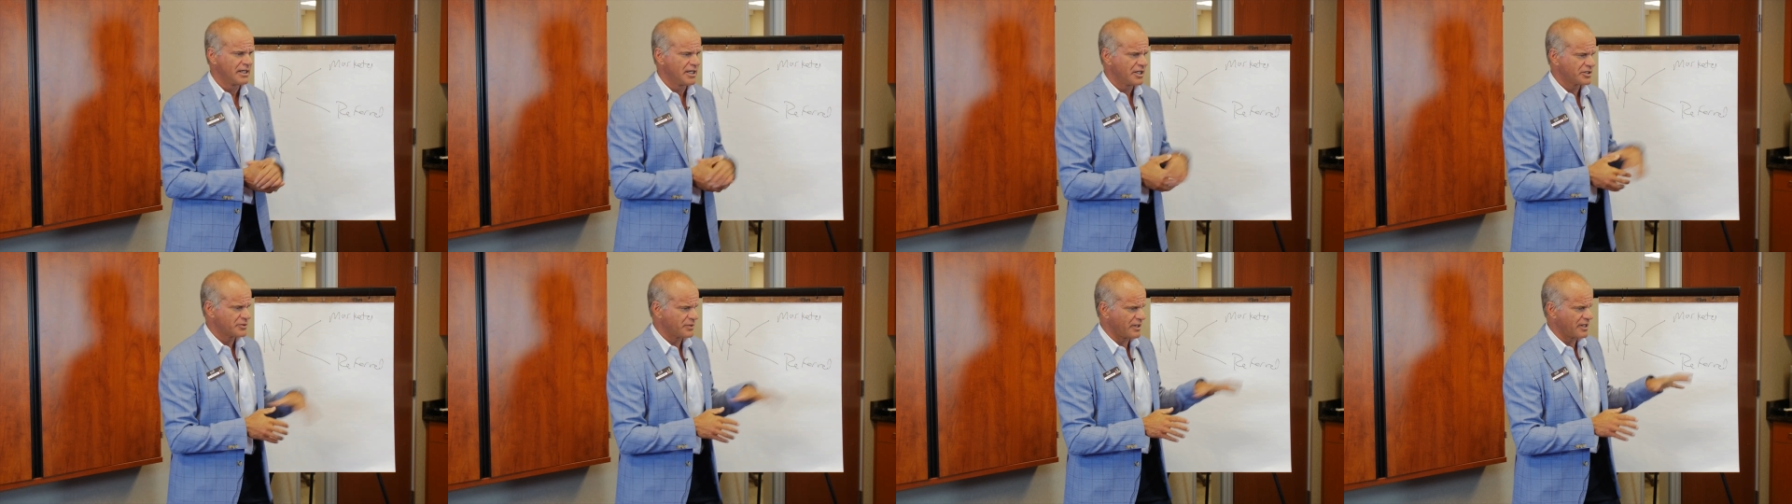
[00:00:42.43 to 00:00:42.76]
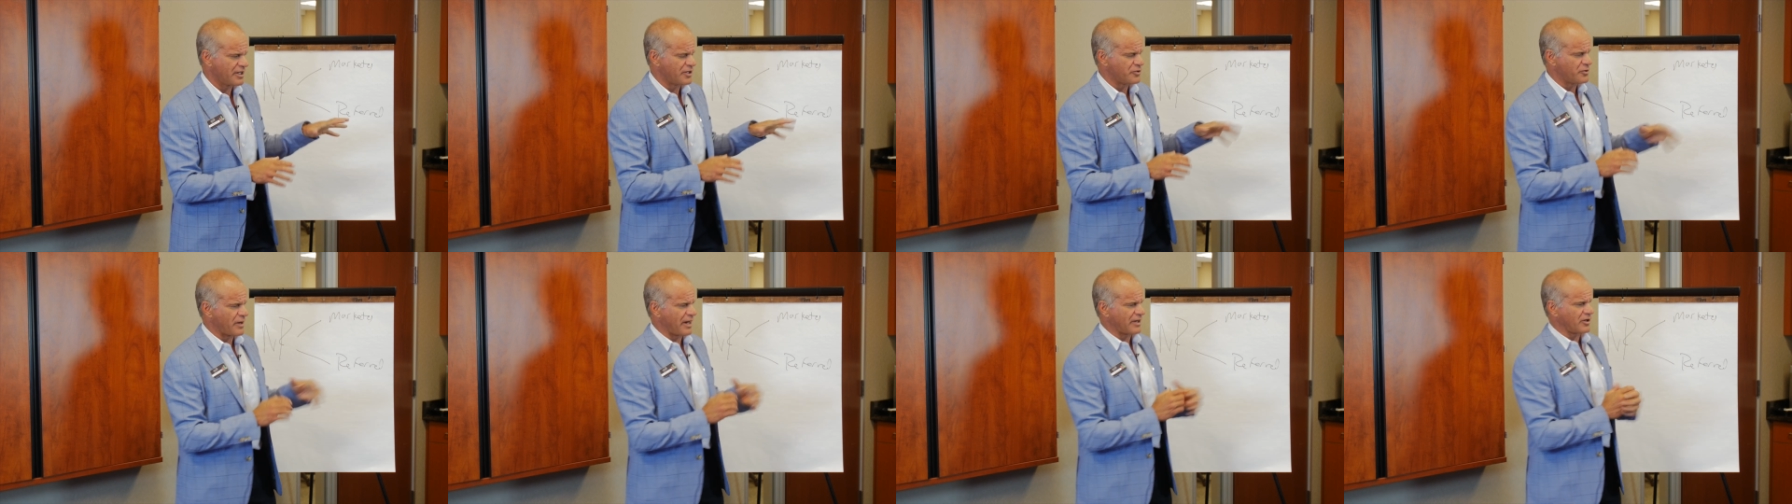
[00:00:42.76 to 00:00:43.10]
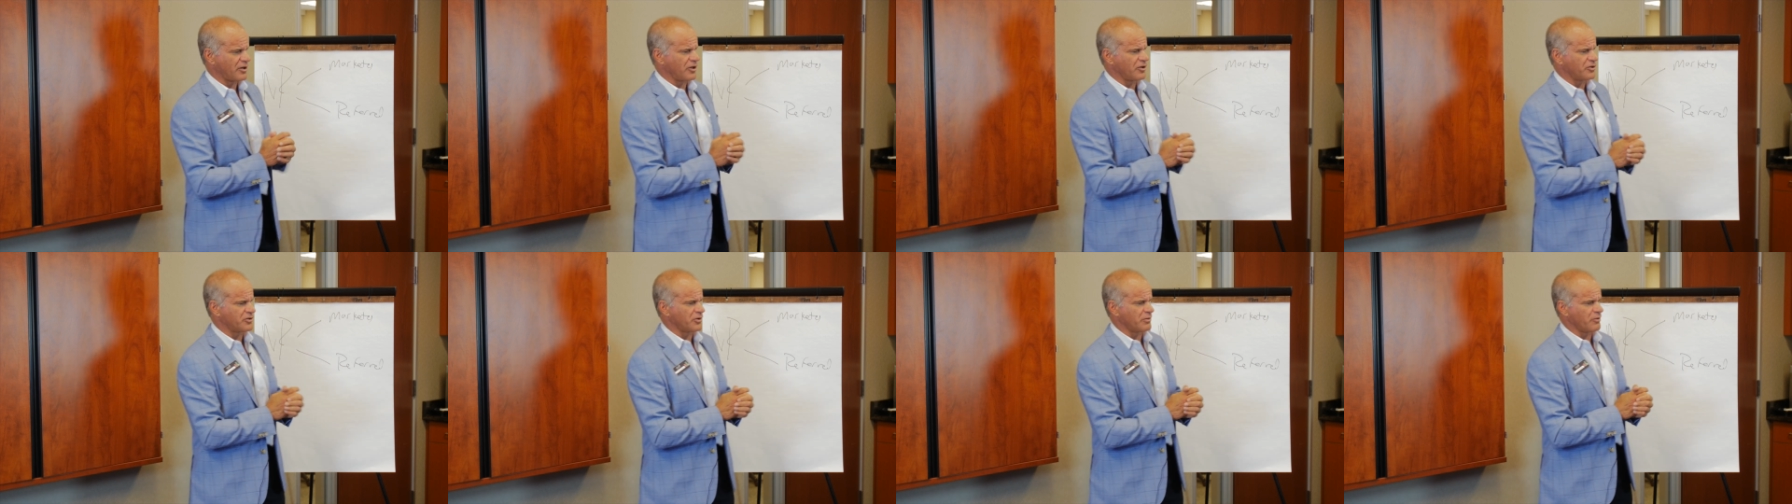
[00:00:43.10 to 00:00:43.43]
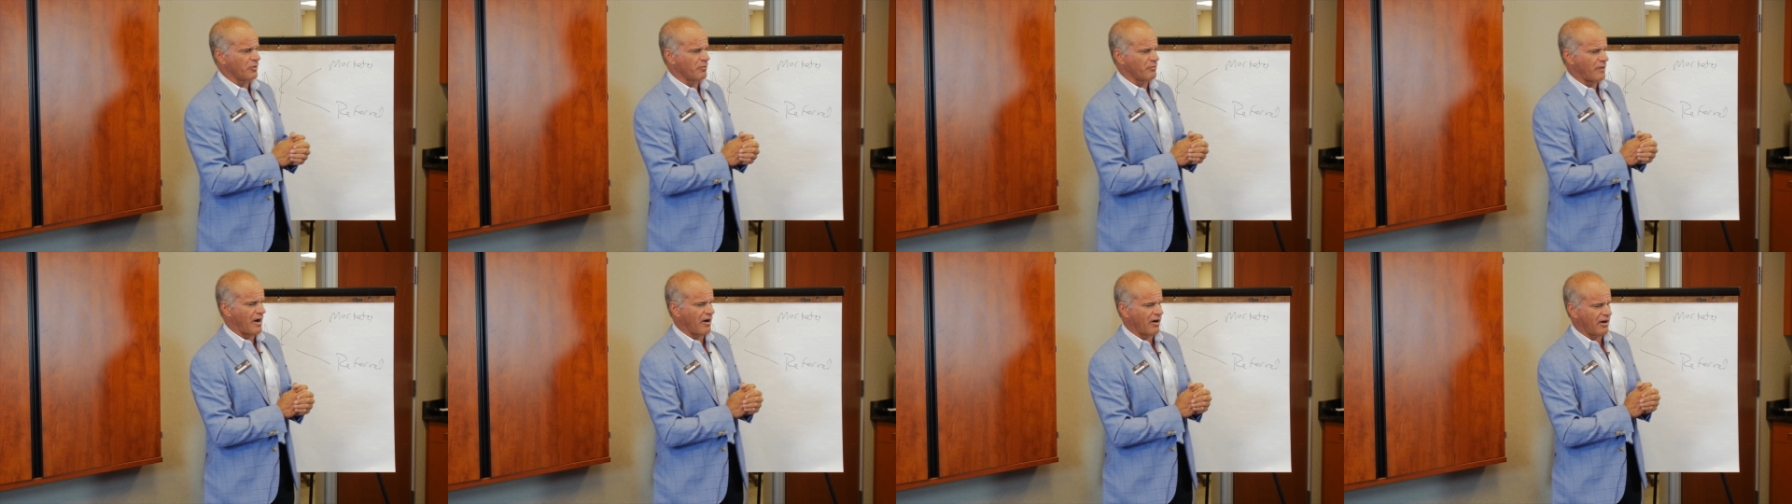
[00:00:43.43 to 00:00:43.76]
So we did
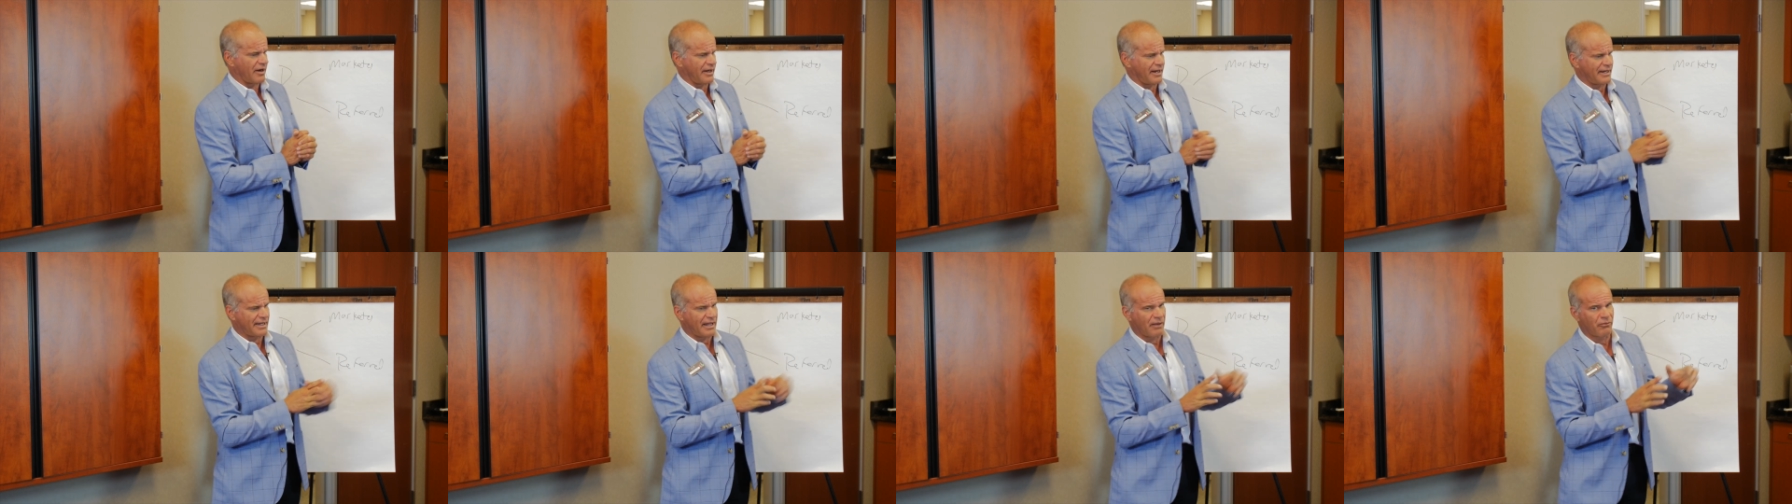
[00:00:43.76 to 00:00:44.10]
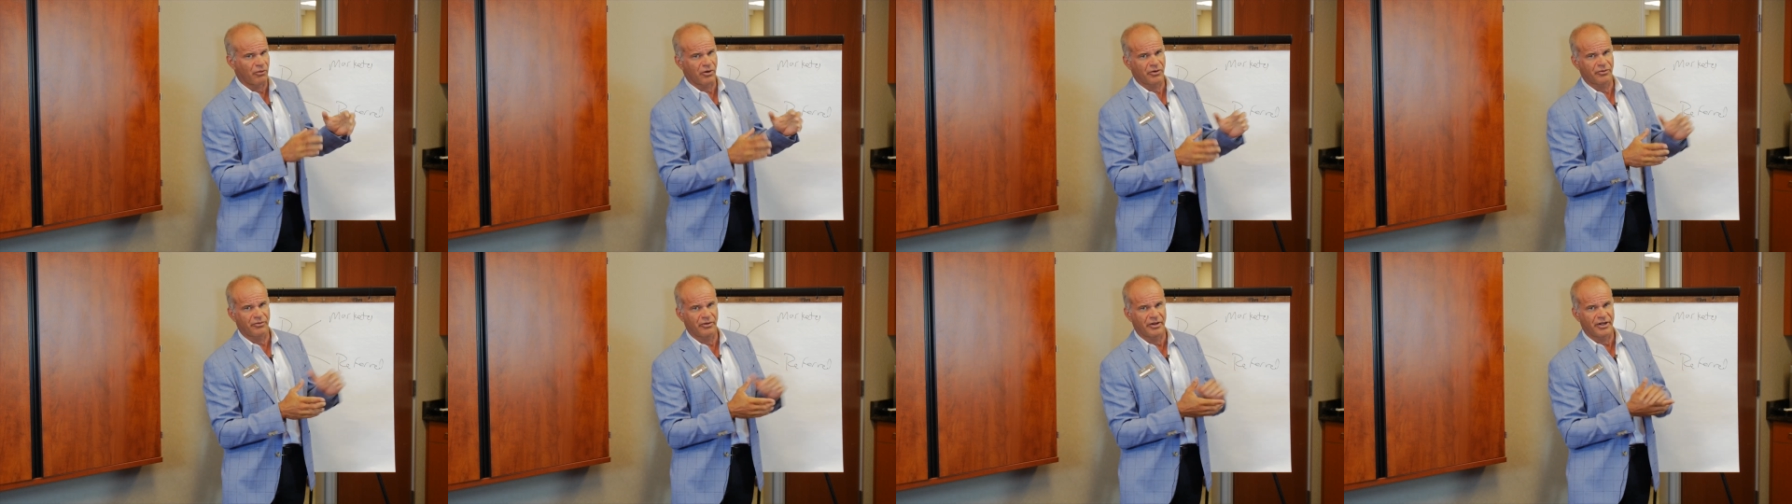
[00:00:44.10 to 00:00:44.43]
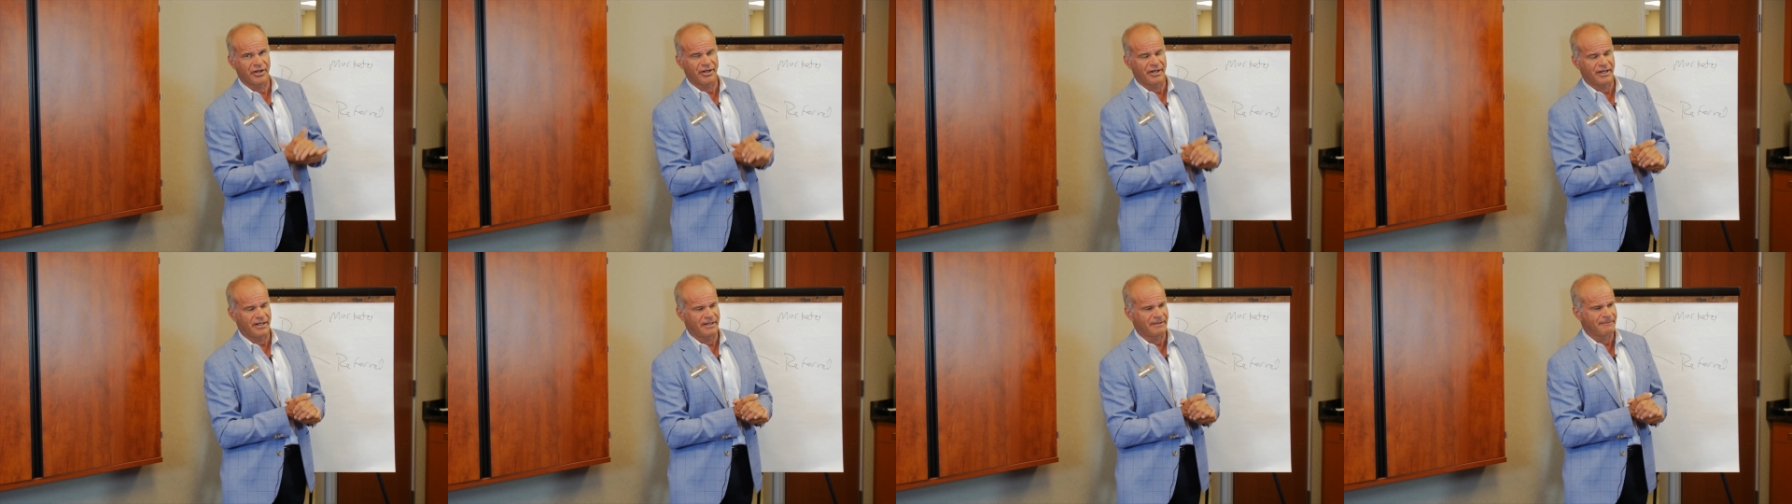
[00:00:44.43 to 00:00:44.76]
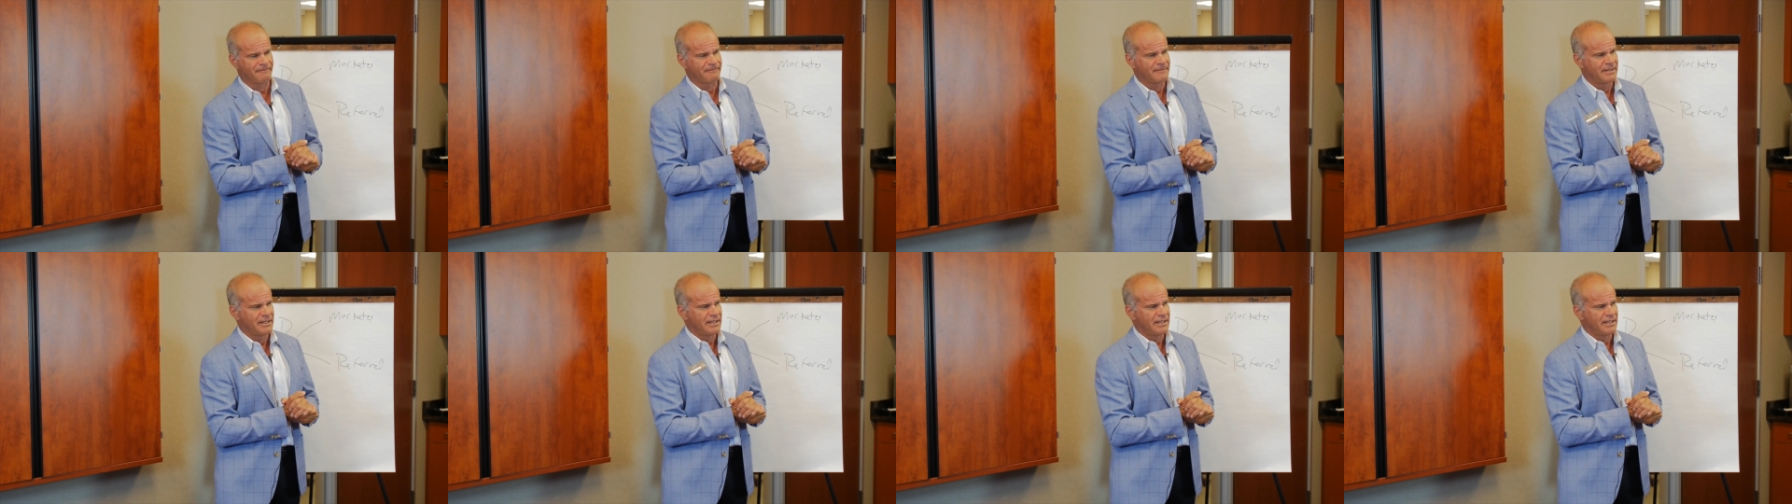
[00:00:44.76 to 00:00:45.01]
direct-to-consumer marketing that worked really good.